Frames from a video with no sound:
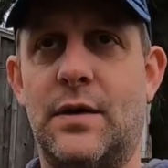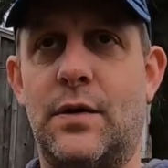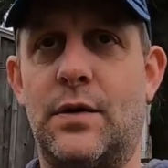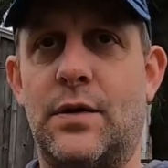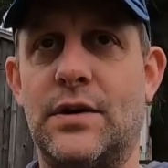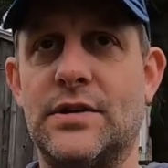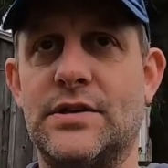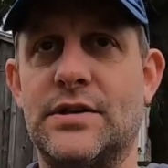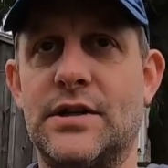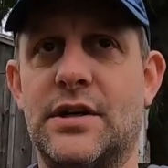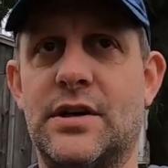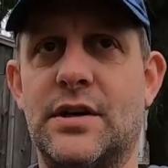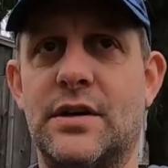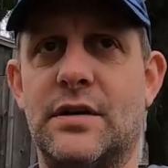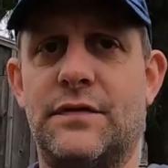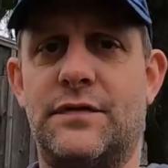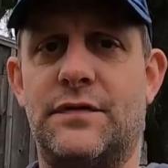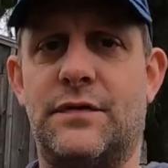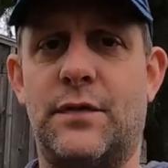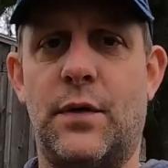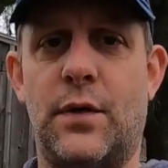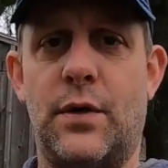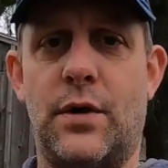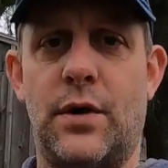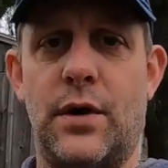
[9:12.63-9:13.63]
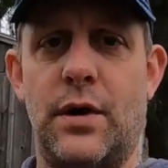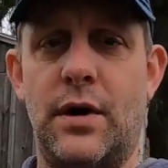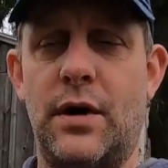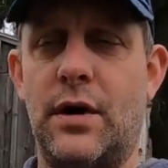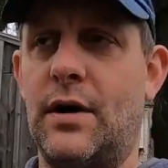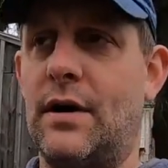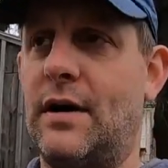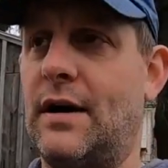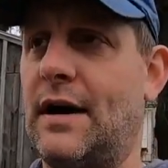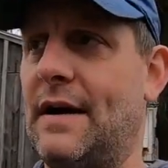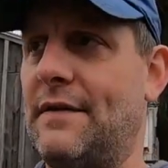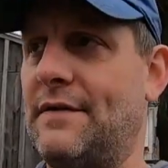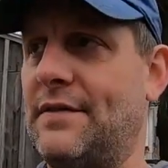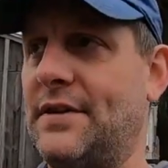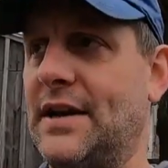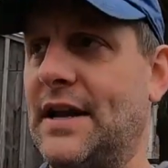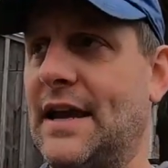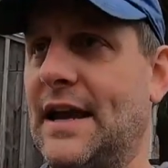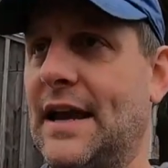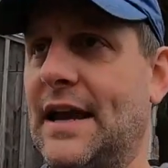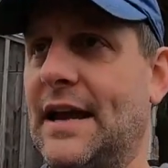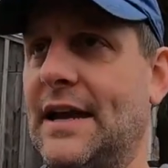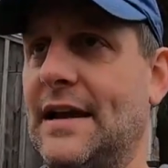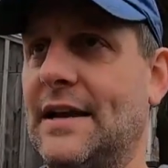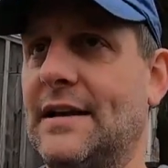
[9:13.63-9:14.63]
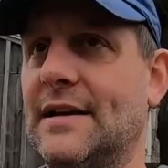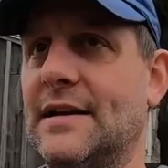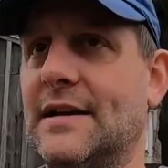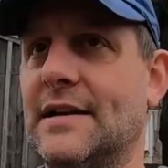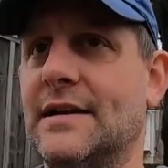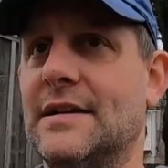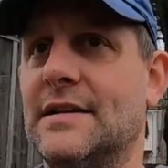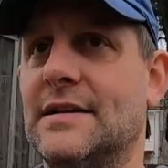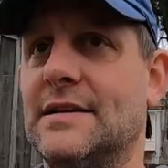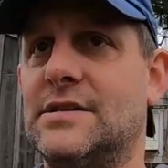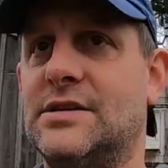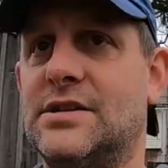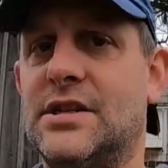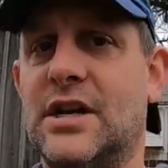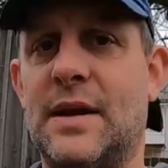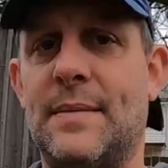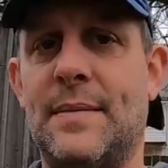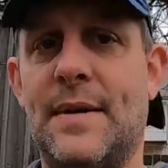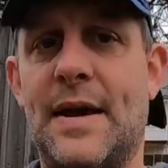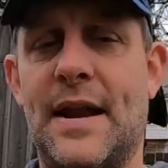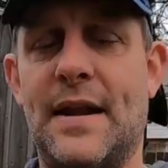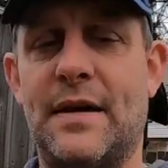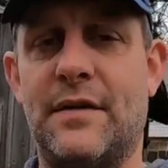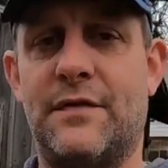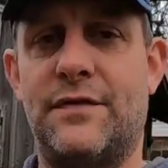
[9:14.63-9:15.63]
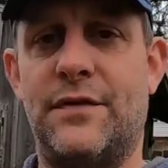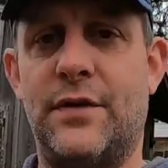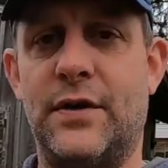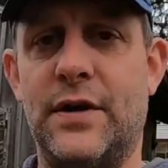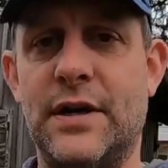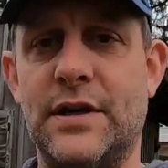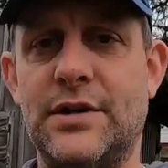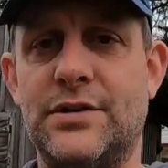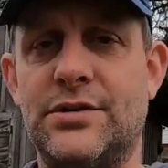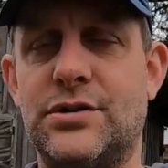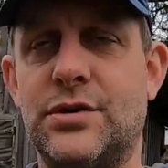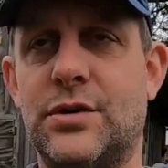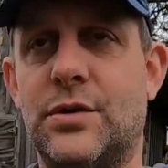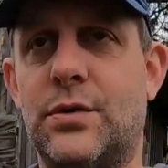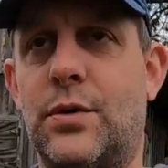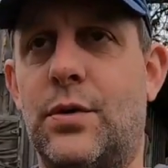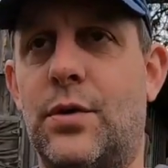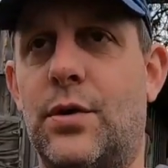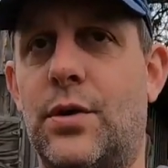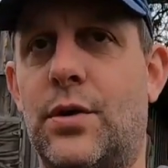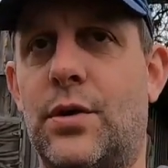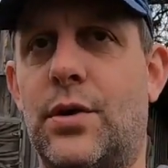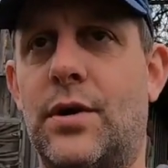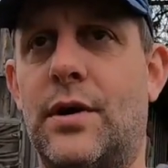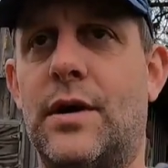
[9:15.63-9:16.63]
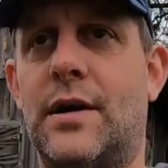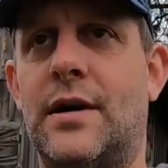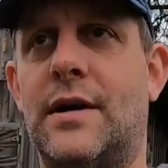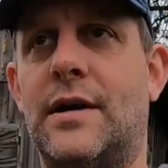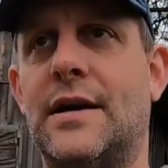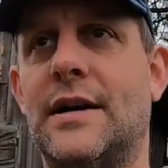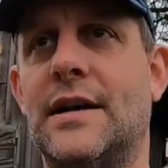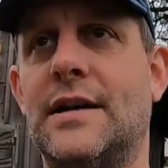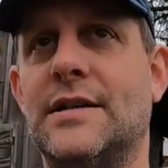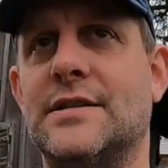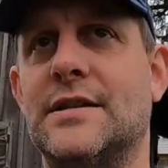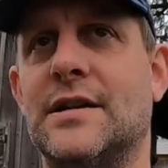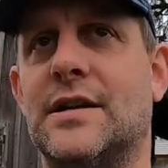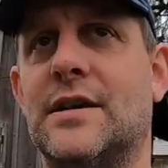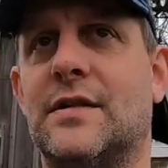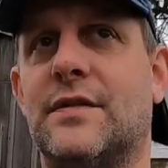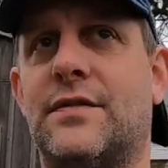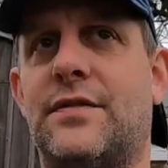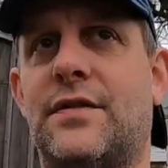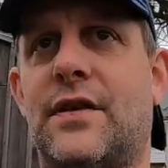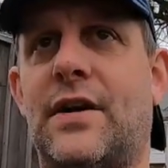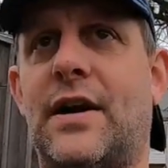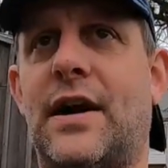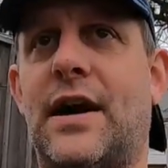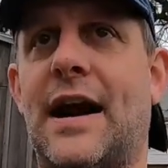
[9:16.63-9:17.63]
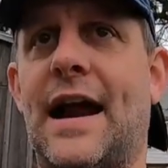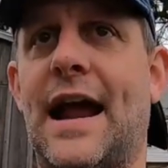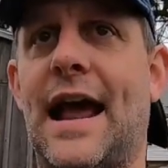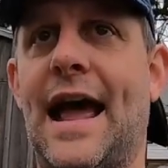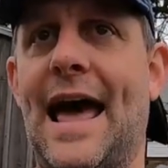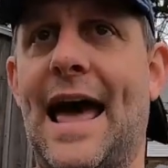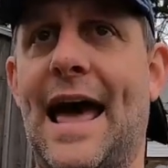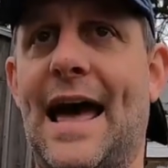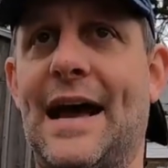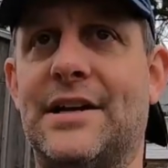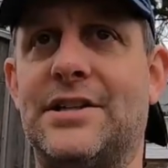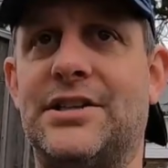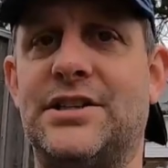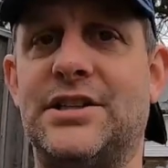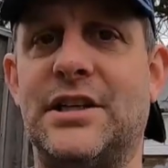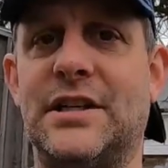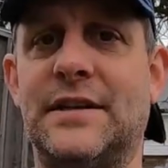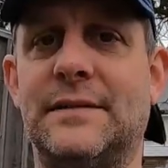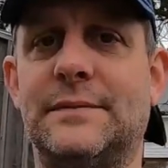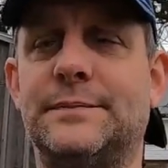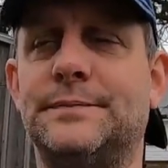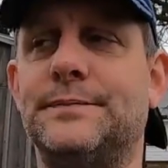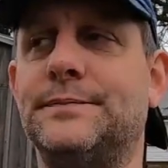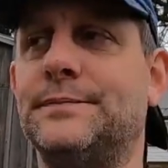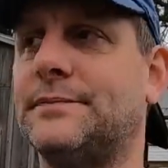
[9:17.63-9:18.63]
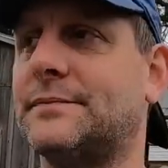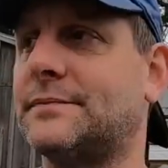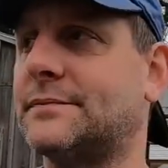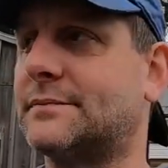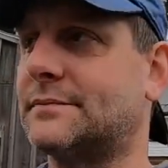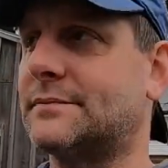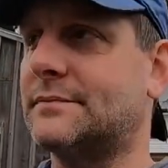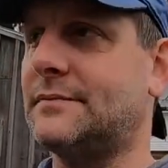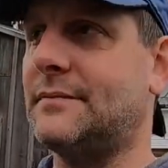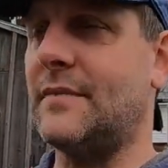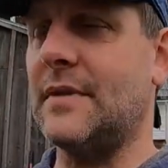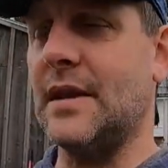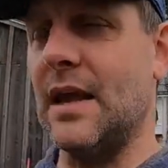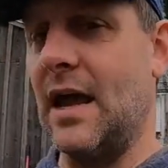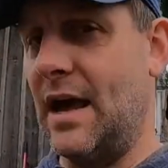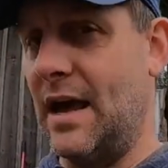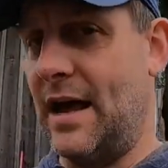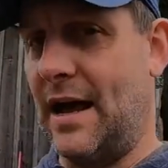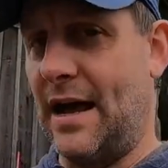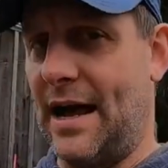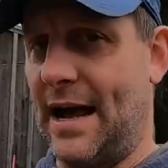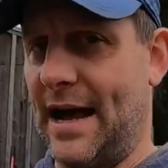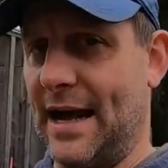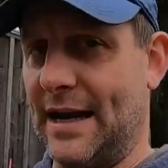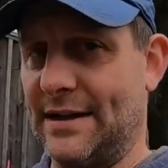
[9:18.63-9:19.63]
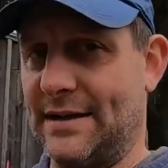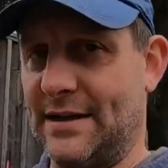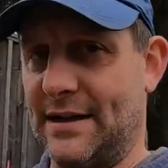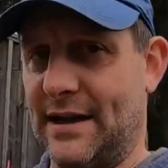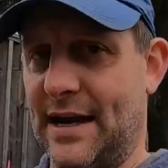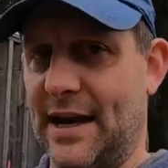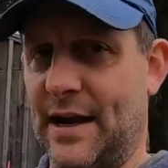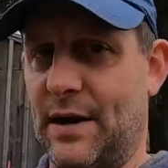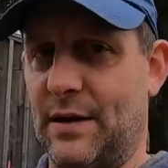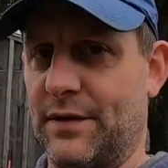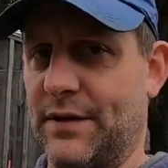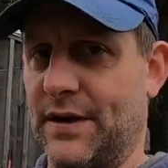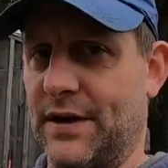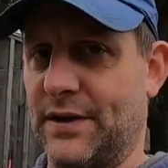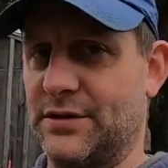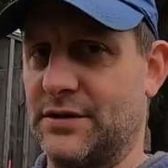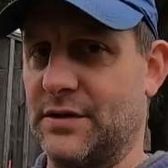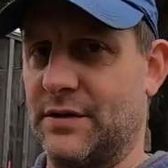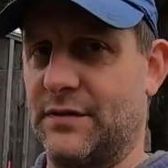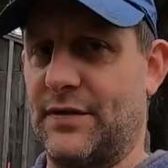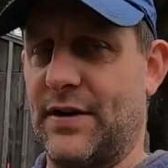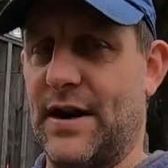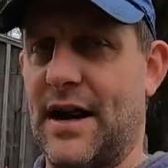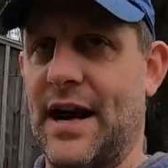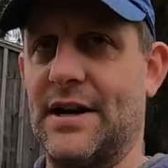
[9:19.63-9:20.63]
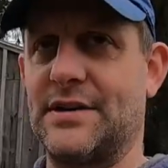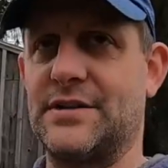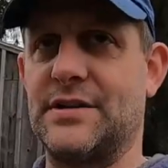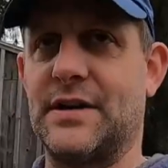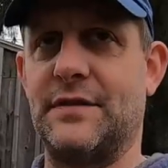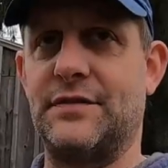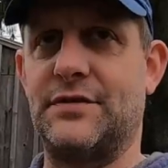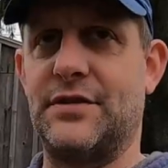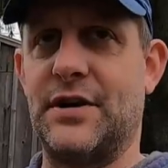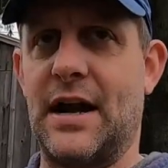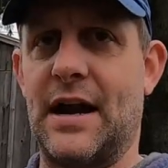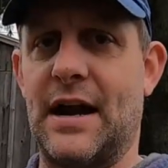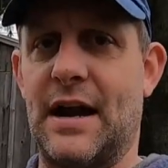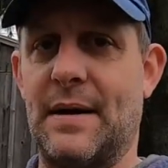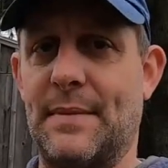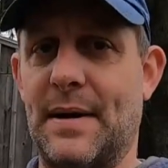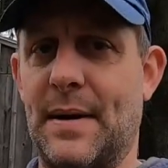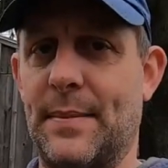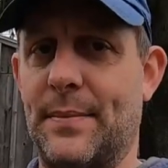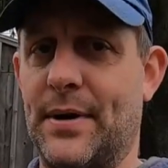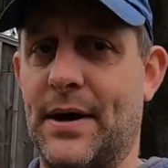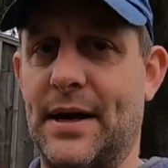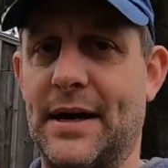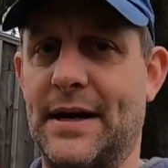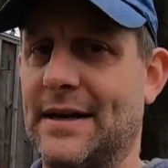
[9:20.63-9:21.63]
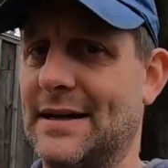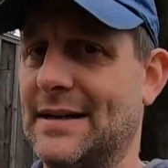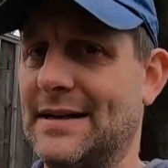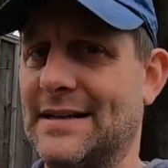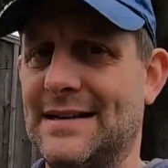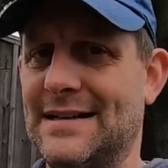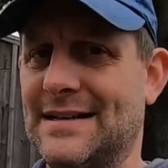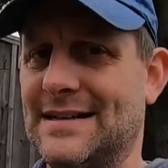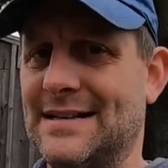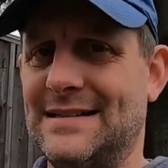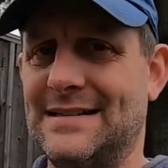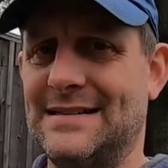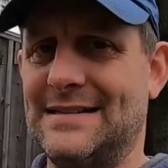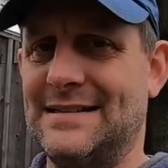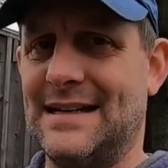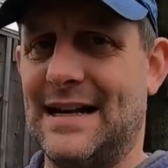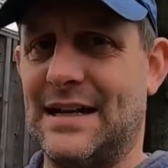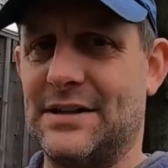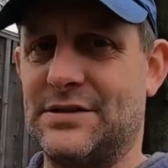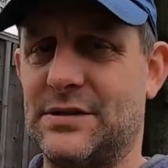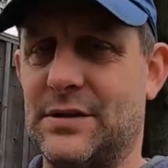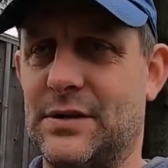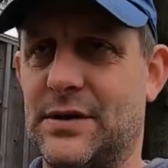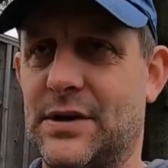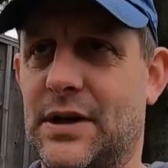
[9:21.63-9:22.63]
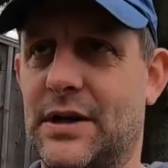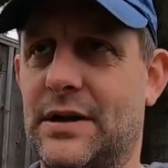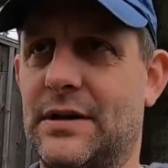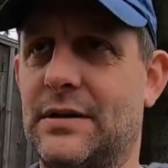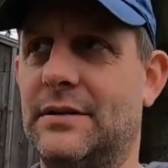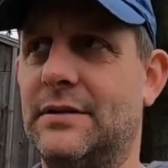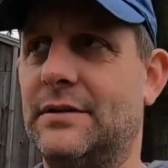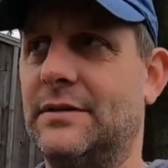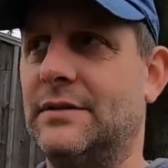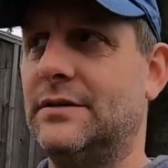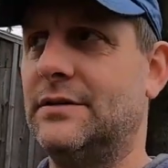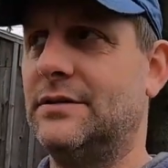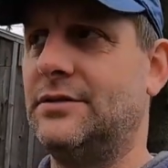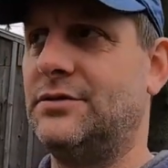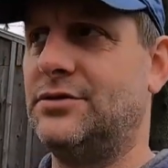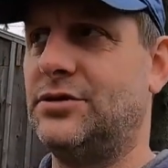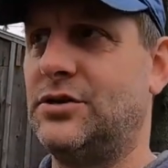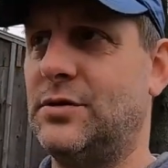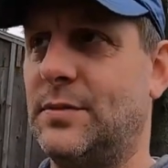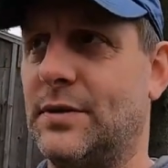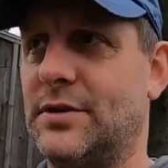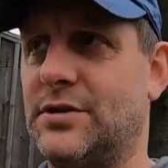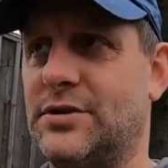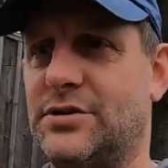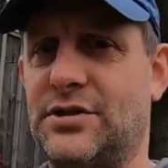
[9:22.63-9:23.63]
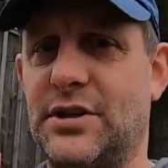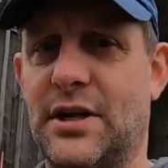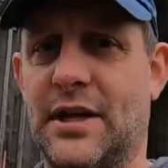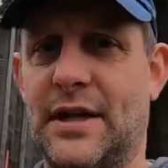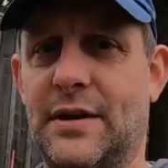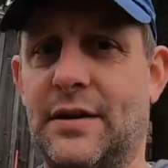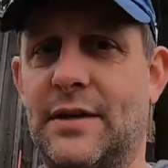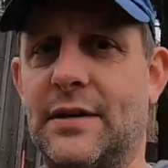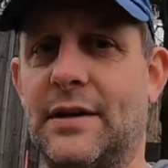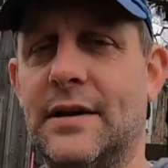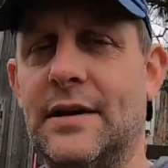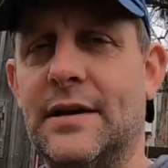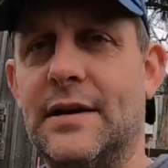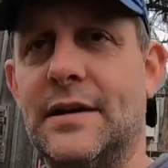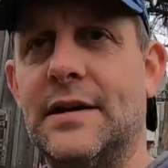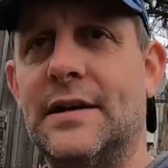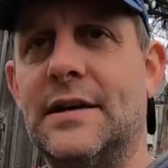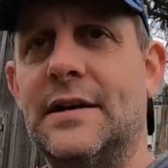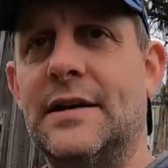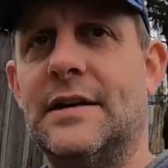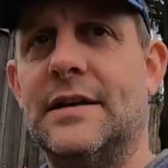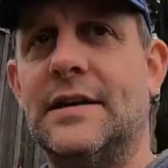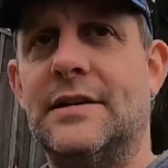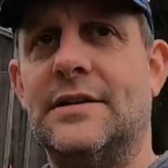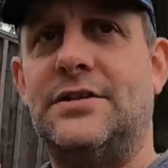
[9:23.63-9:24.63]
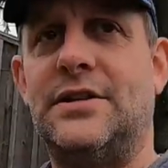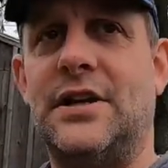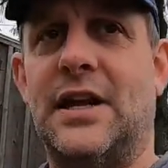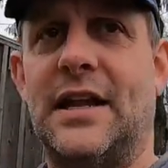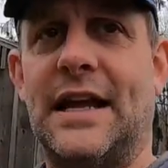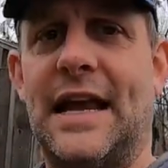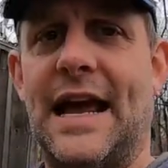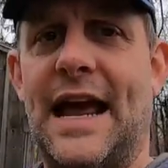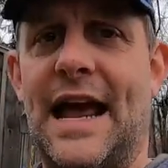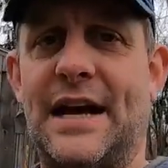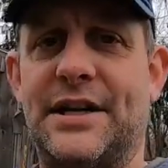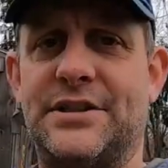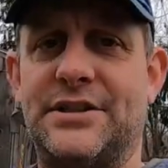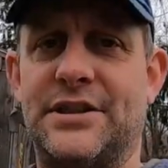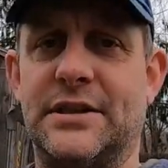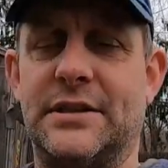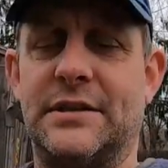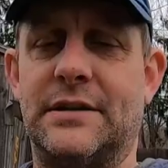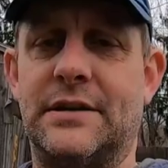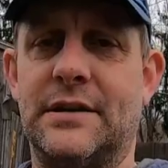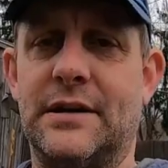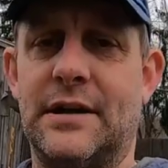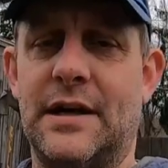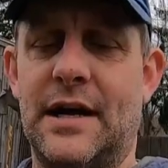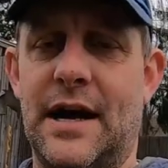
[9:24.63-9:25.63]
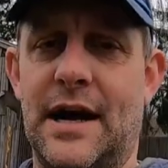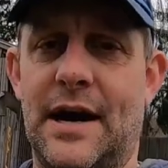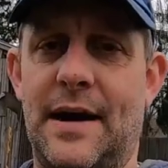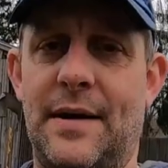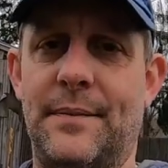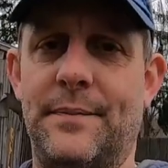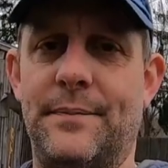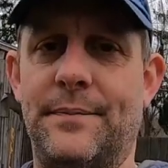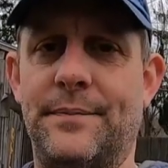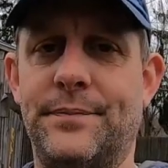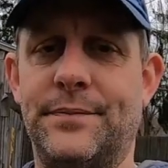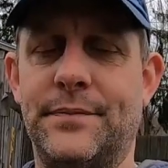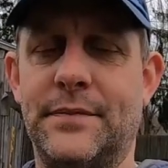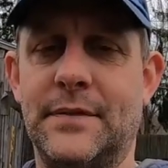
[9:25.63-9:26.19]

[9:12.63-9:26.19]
Or is it good for everyday cinematic footage? Or is it good for action? I can tell you I don't think it's good for action. I've tried it on my bike. Not so good. Too much jelly, jelly action. Um,